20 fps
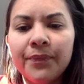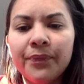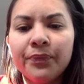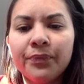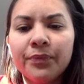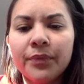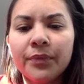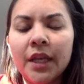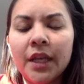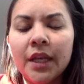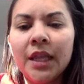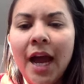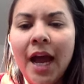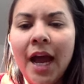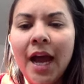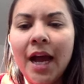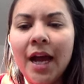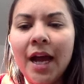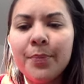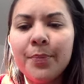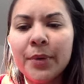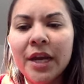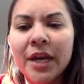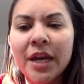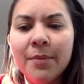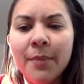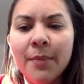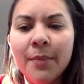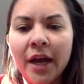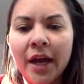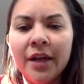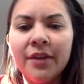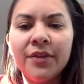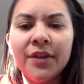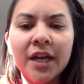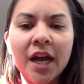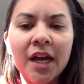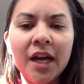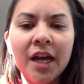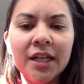la prima, the
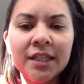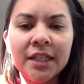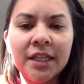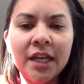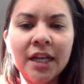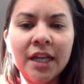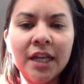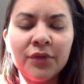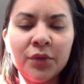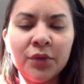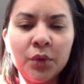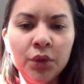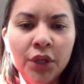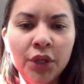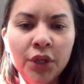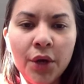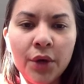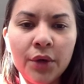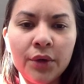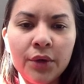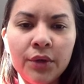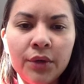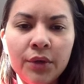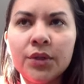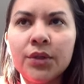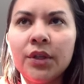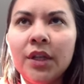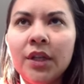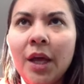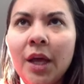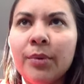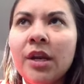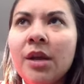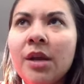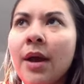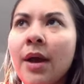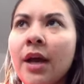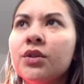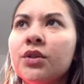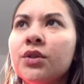cousin of Julio. So la prima.
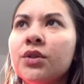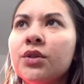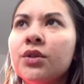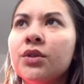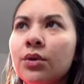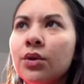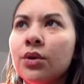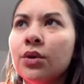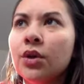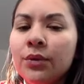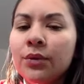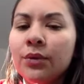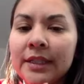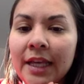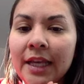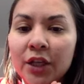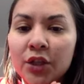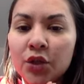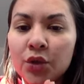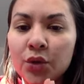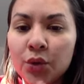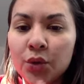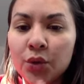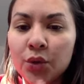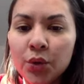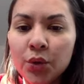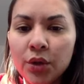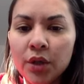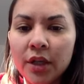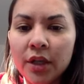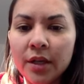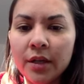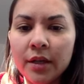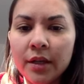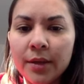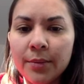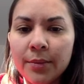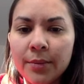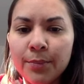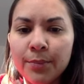So you would say su
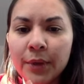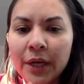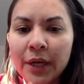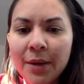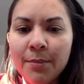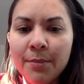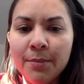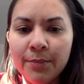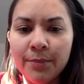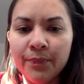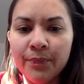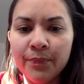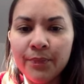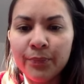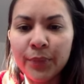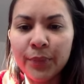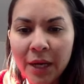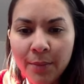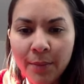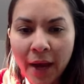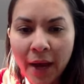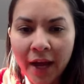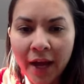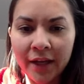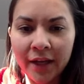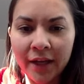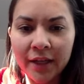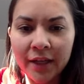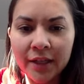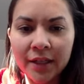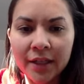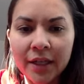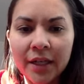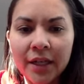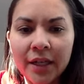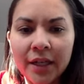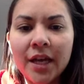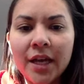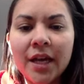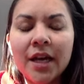prima.
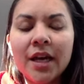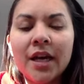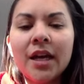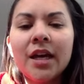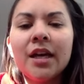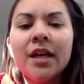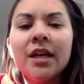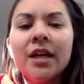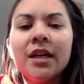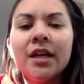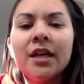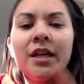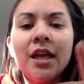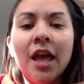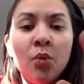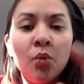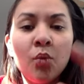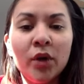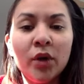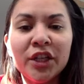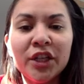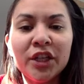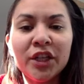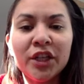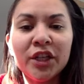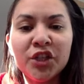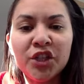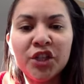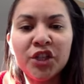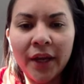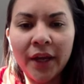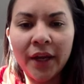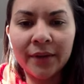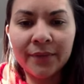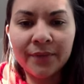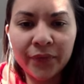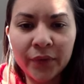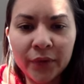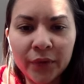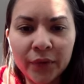And what is she doing,
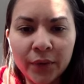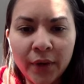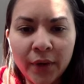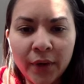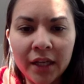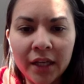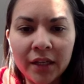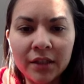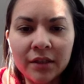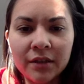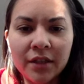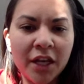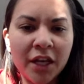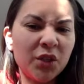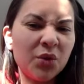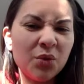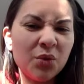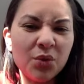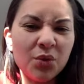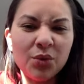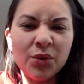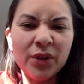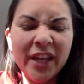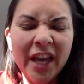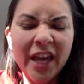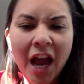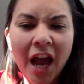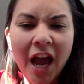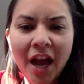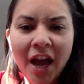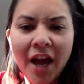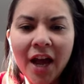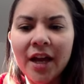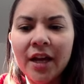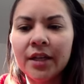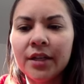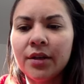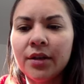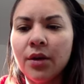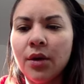right?
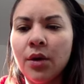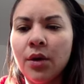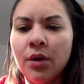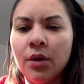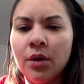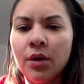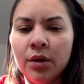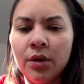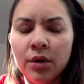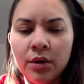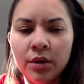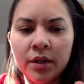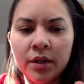Estudiar, or